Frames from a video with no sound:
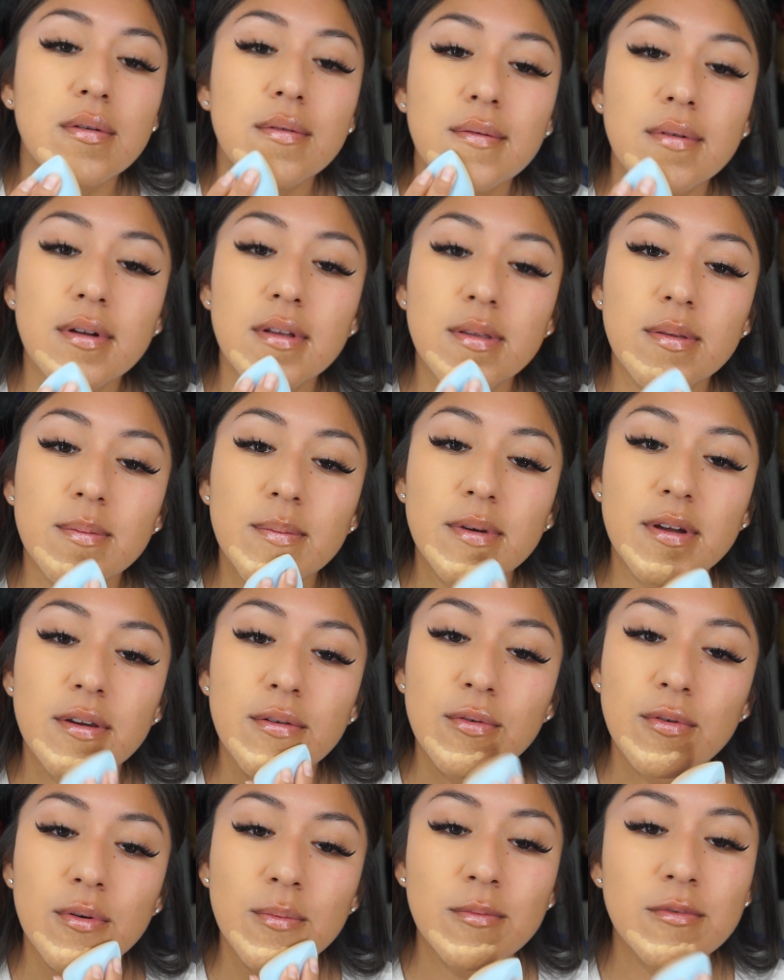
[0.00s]
with my
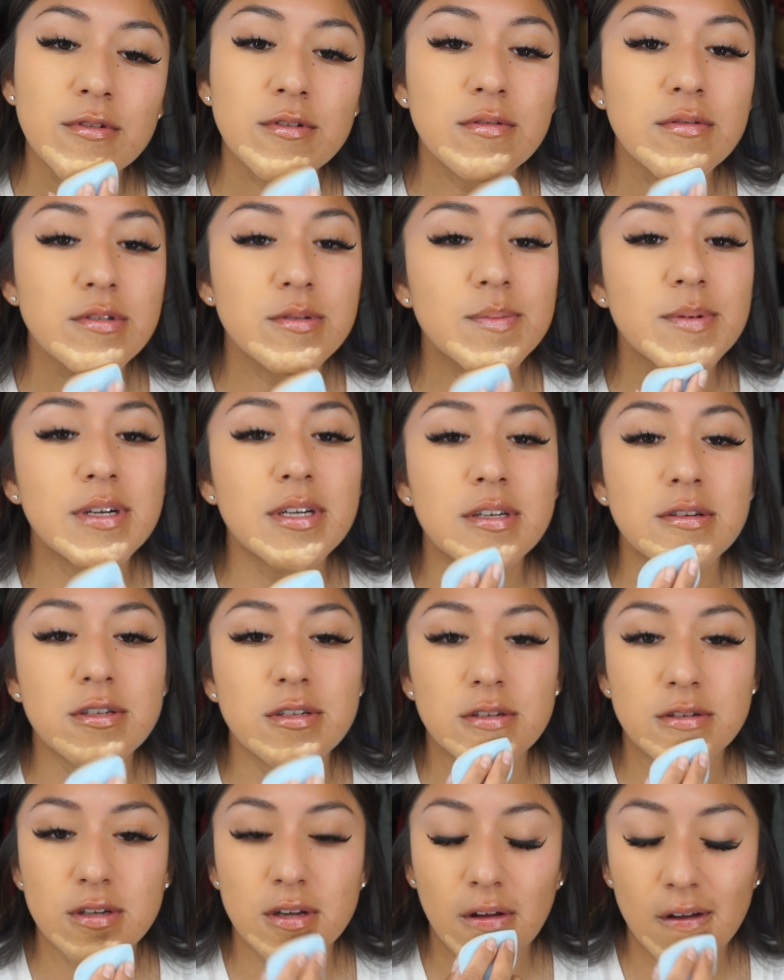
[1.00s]
normal
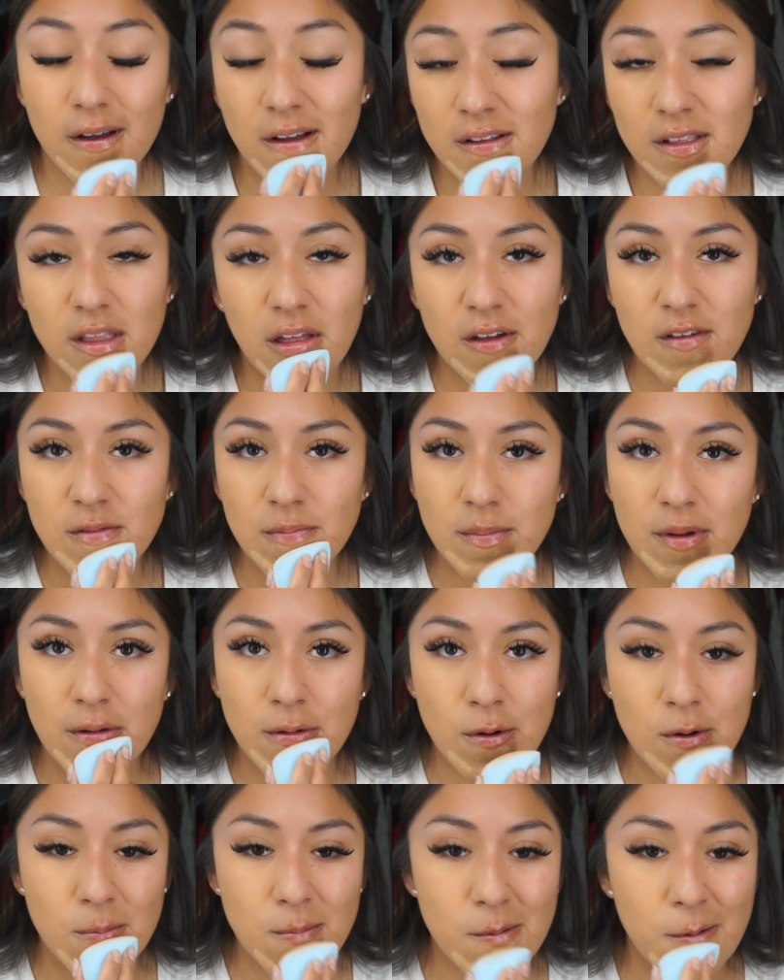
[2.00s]
sponge. I love my
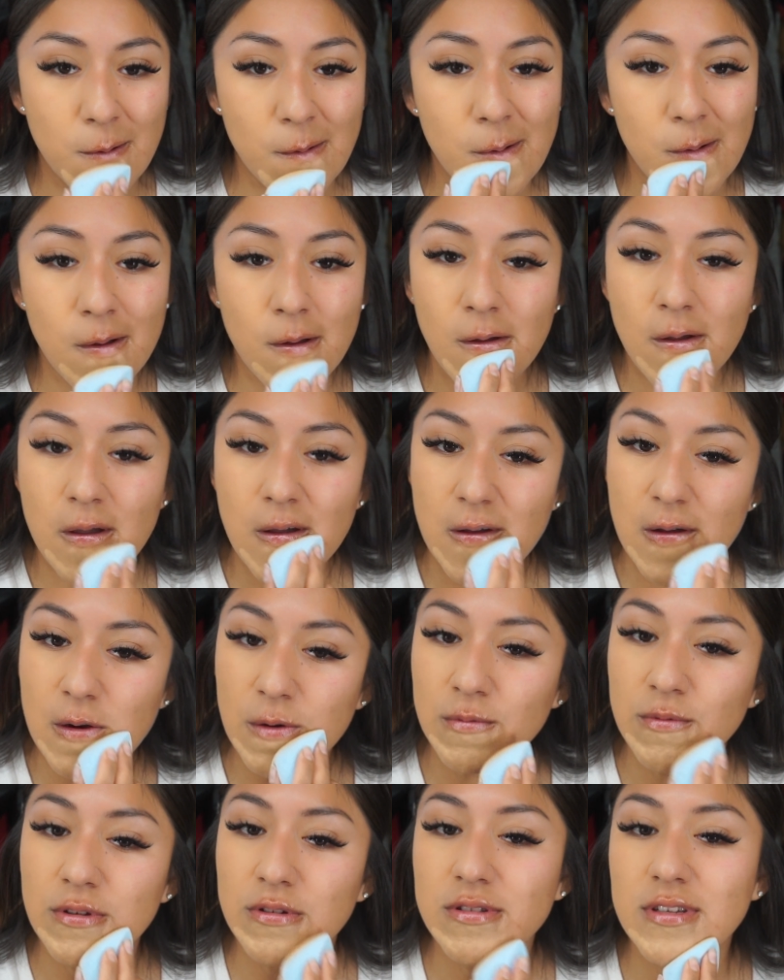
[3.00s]
normal
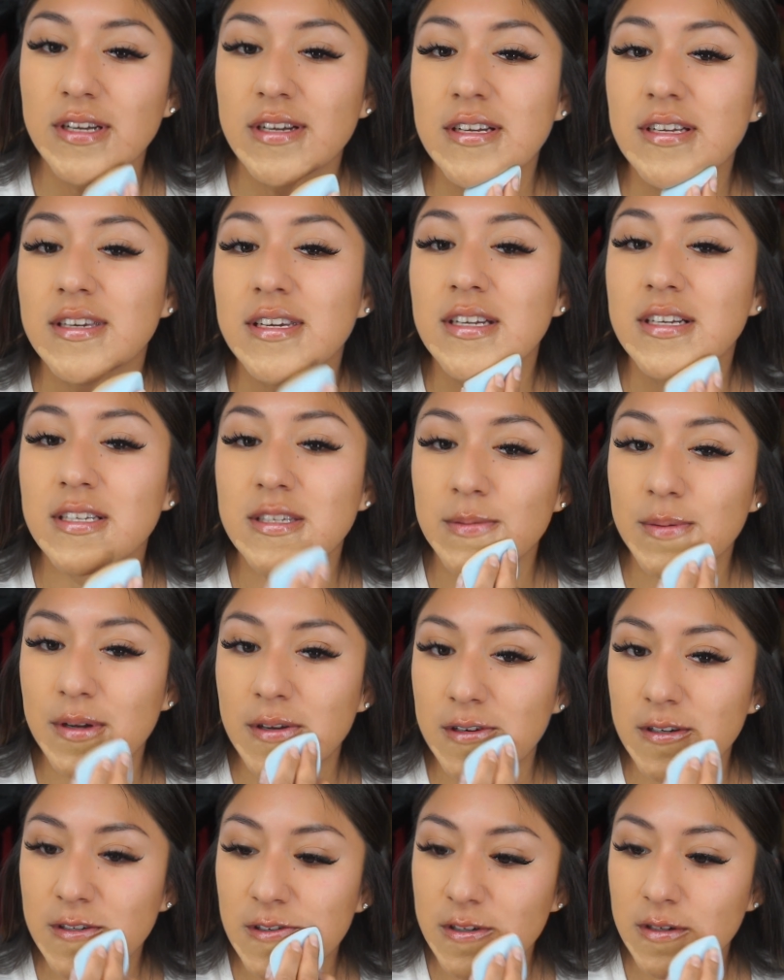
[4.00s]
Real Technique
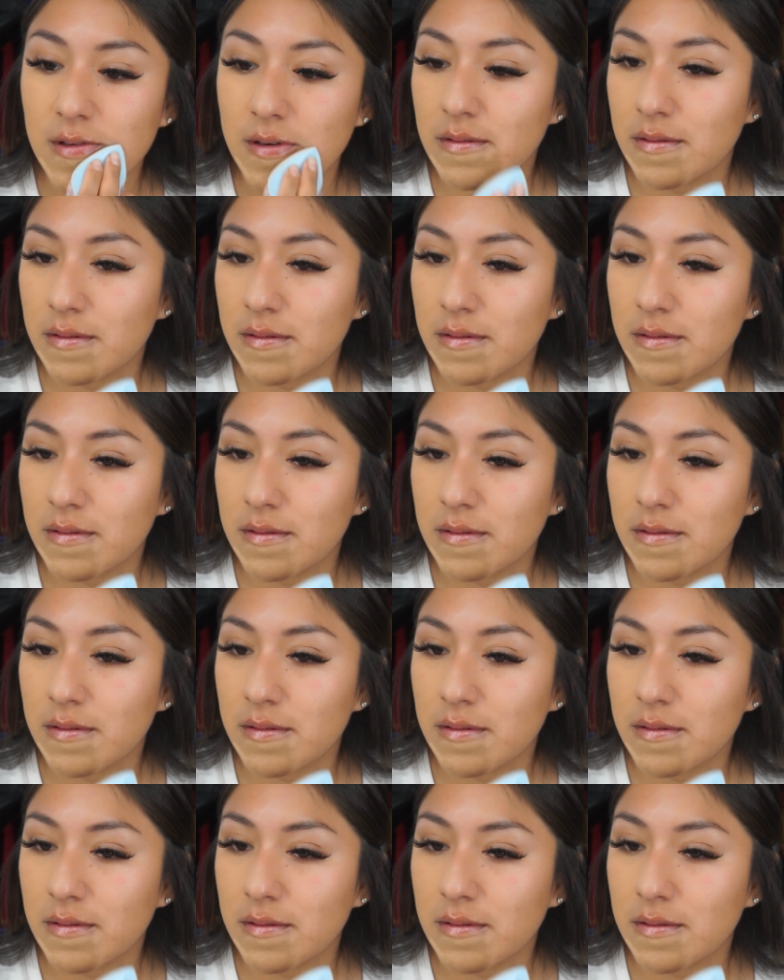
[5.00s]
sponge.